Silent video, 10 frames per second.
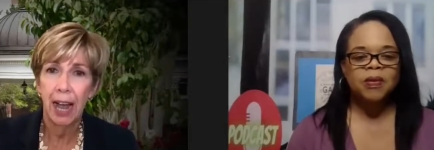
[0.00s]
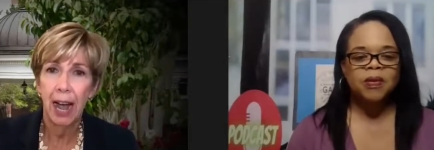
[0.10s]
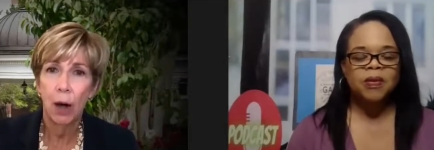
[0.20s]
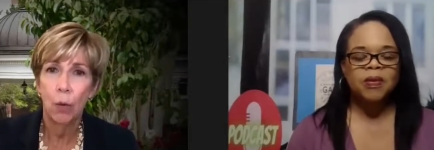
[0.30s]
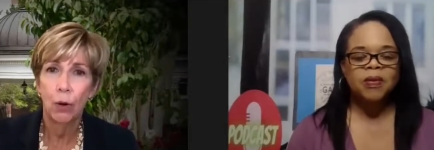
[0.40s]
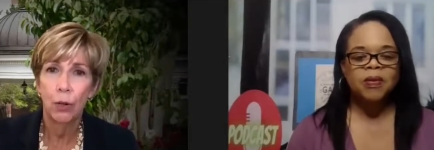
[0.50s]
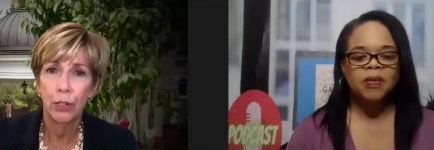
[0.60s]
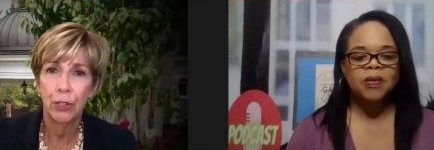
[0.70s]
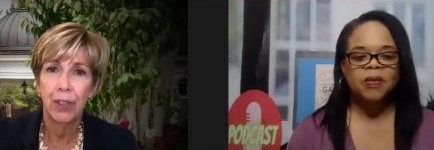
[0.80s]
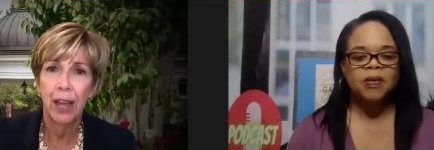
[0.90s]
Speaker 1: hours
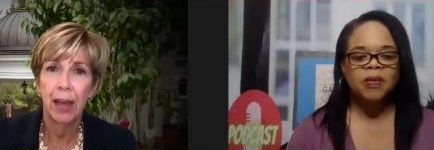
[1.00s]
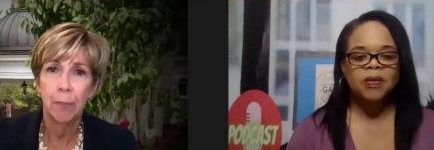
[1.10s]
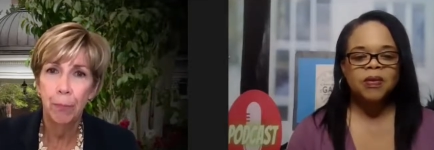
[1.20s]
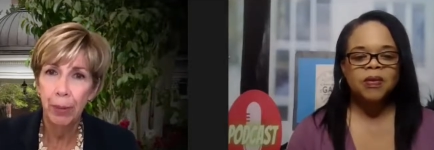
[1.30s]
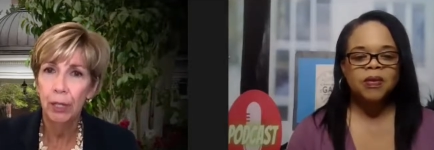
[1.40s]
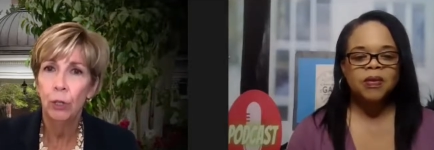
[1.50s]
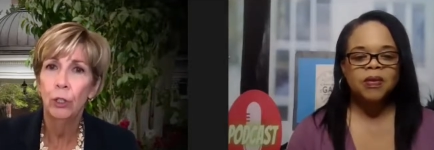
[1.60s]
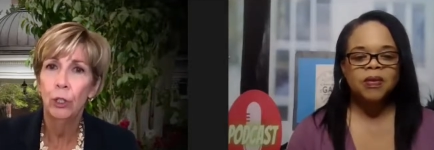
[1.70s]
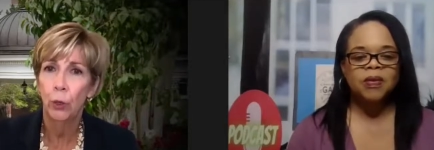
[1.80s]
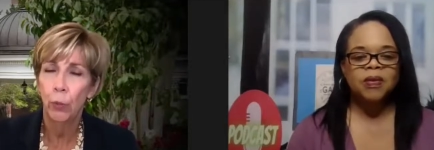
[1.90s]
that build
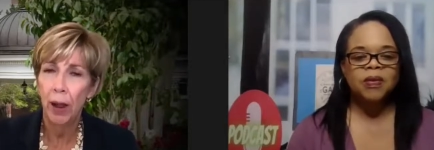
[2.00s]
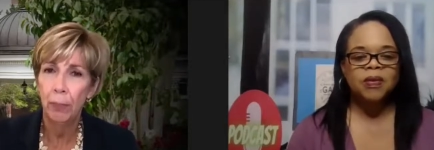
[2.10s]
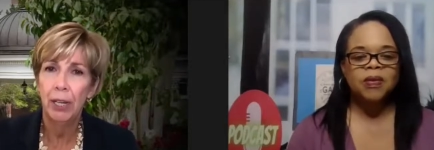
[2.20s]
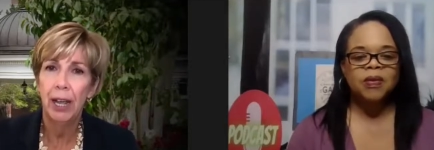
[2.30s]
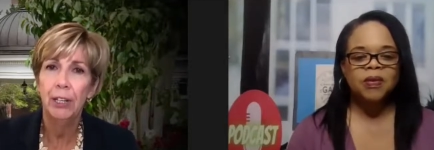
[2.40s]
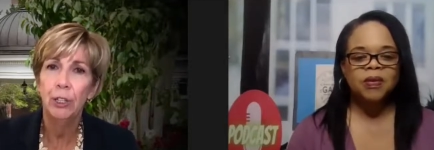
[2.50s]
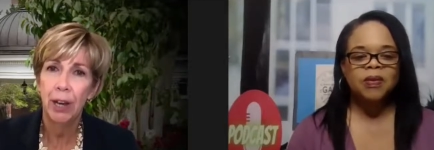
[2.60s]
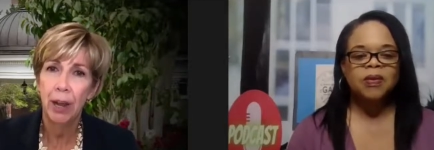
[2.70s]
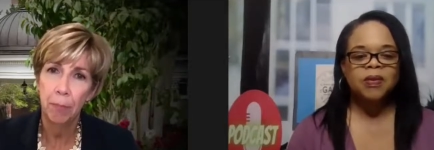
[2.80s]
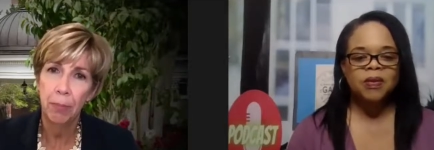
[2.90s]
your reputation
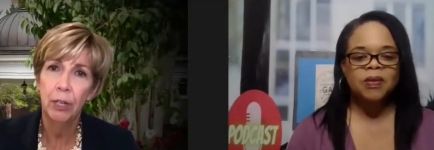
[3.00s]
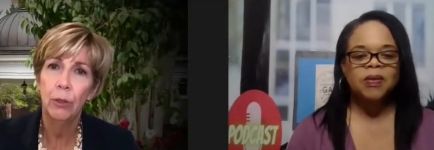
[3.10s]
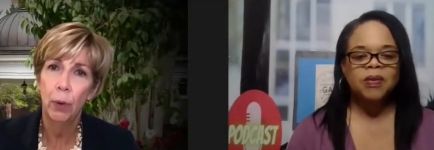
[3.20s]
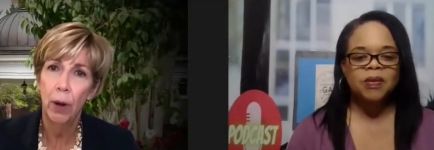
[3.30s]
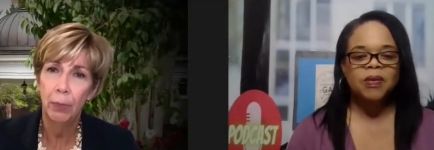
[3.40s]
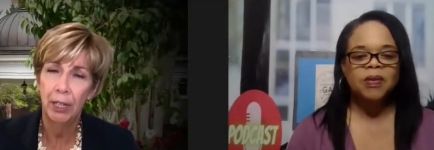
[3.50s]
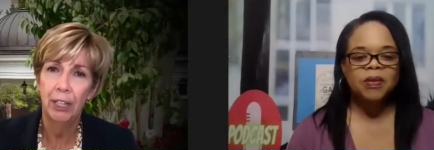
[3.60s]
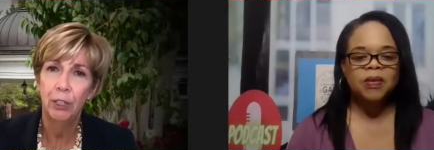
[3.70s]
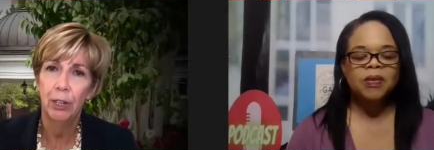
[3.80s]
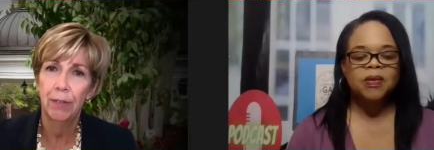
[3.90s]
and build the
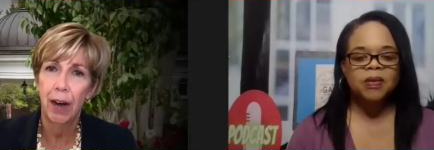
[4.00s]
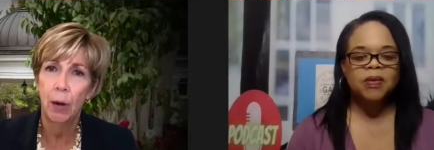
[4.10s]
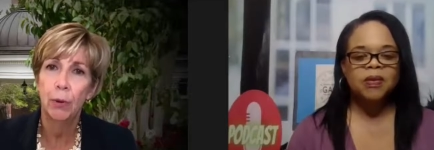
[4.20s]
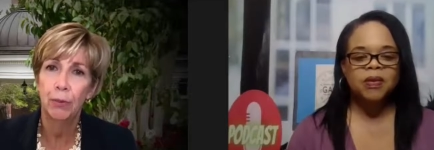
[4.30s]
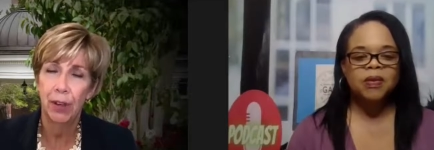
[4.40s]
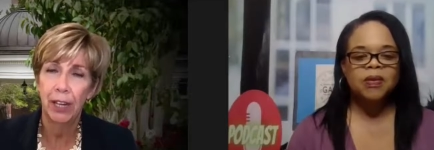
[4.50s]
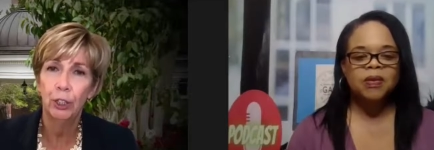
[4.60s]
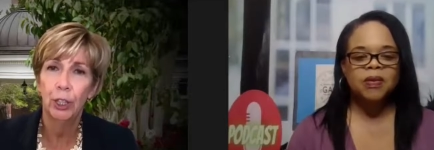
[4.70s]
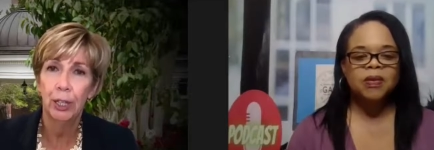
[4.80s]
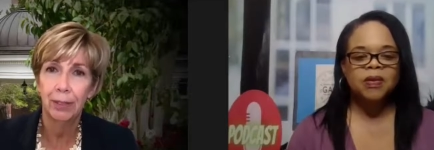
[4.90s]
reputation of our
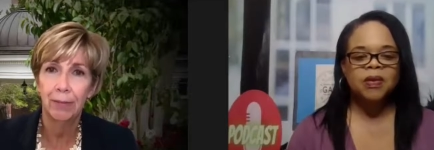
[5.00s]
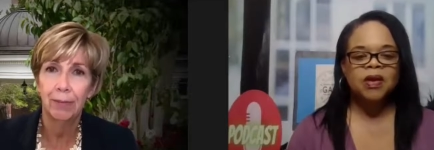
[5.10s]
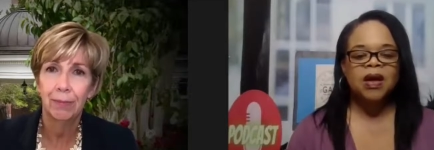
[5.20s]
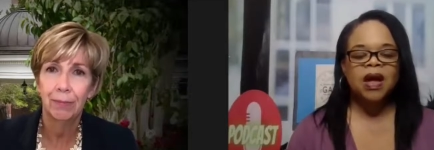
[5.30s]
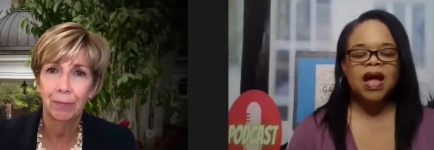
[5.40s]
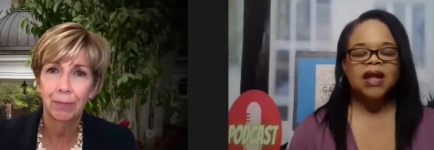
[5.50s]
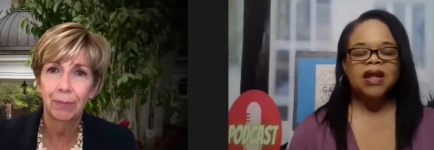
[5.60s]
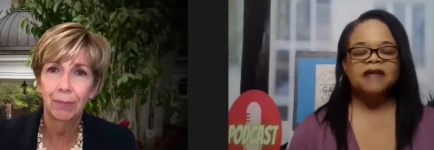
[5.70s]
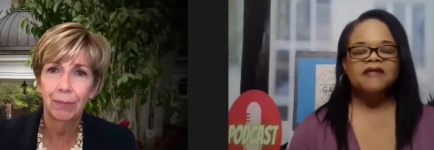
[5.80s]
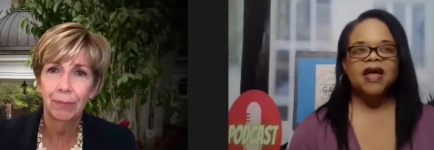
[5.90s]
profession.
Speaker 2: I
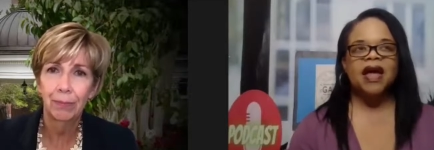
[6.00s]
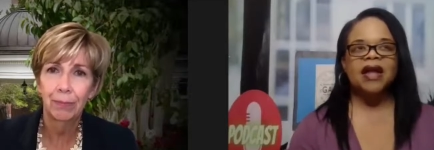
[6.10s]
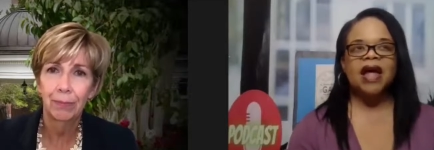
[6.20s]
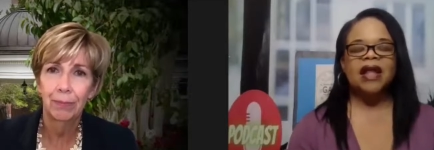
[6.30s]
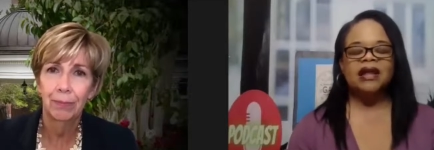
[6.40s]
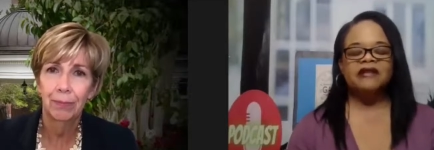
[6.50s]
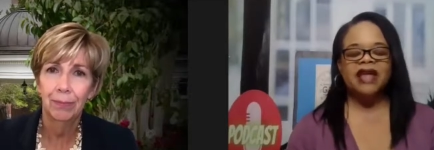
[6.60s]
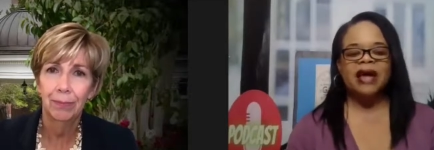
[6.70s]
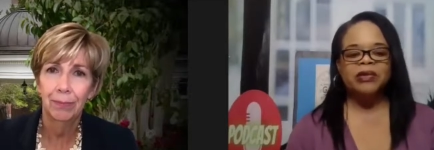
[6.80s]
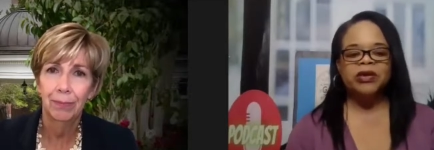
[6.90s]
love that. I
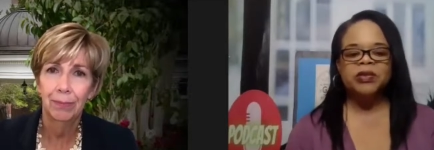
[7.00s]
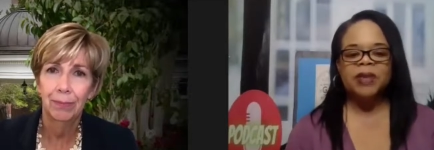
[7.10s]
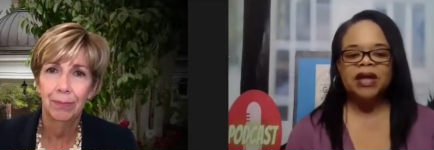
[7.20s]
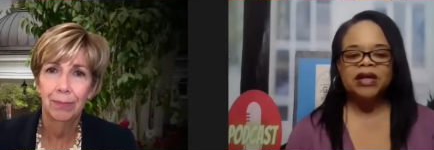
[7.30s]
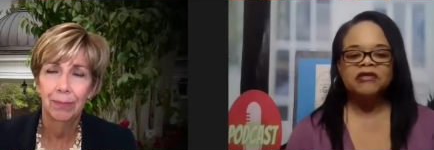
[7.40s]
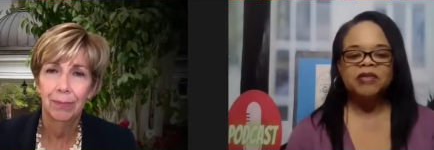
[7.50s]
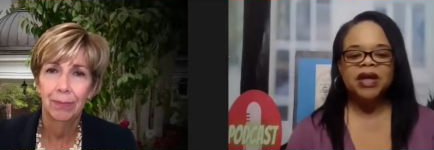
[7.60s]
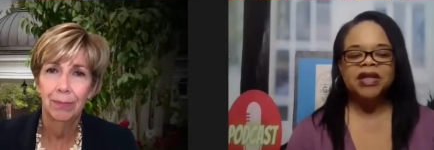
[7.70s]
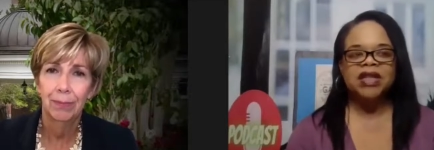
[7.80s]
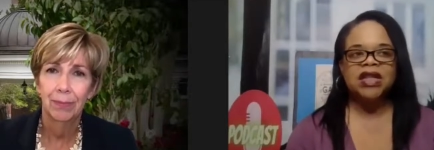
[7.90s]
love that perspective
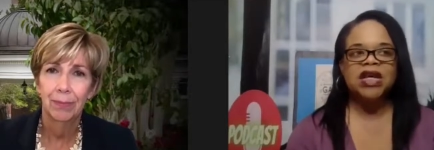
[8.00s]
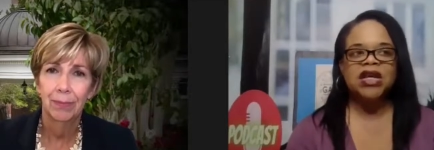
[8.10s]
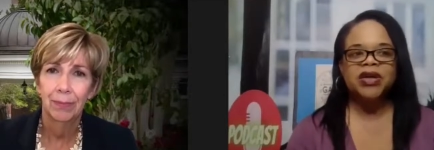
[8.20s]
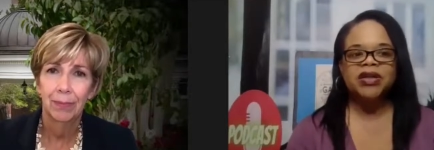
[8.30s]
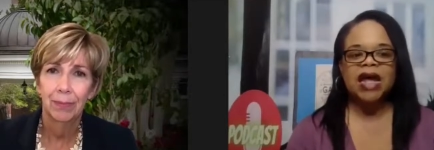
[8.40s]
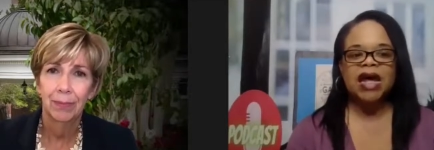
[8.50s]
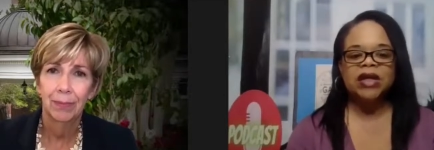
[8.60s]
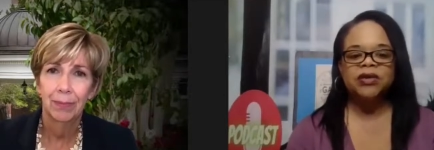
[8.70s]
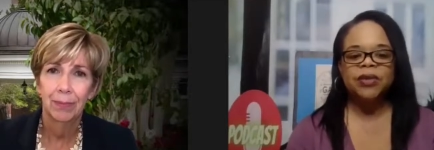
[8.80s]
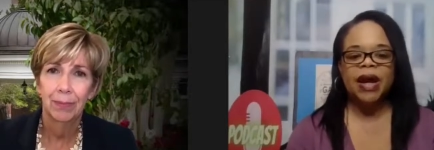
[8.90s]
because I think you're
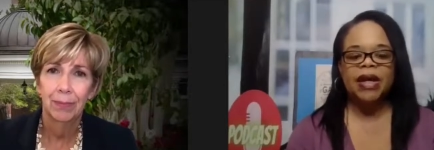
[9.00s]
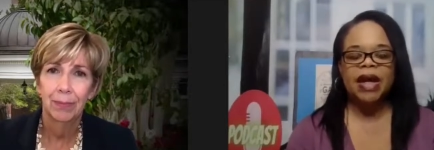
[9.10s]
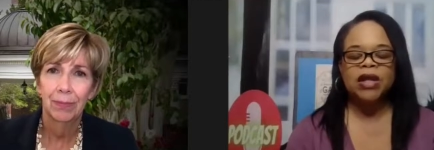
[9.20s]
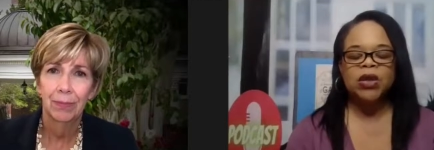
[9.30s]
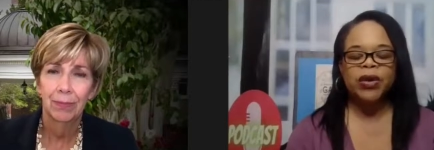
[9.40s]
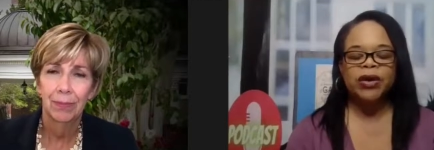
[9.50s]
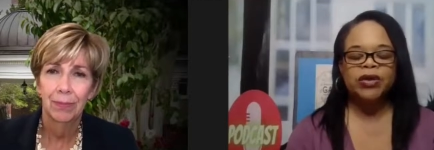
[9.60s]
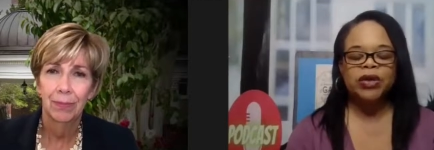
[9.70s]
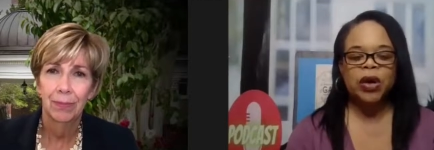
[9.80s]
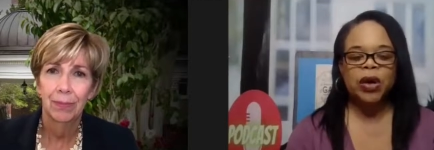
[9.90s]
exactly right. And
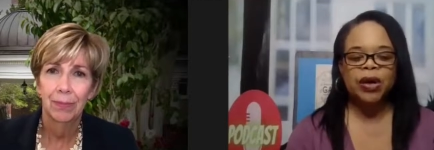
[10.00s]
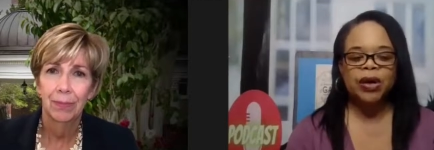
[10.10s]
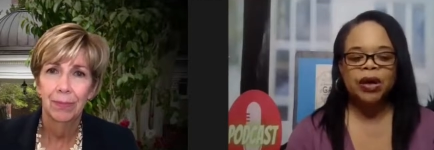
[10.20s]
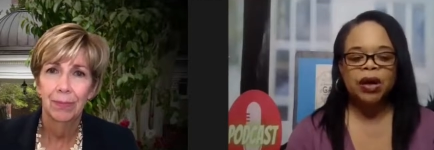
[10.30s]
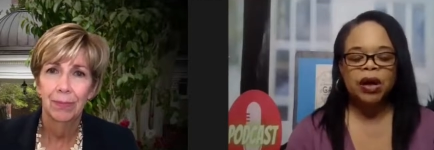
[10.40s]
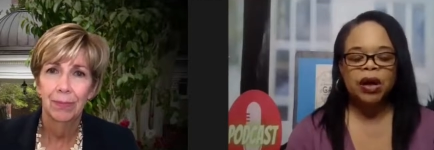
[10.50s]
lawyers are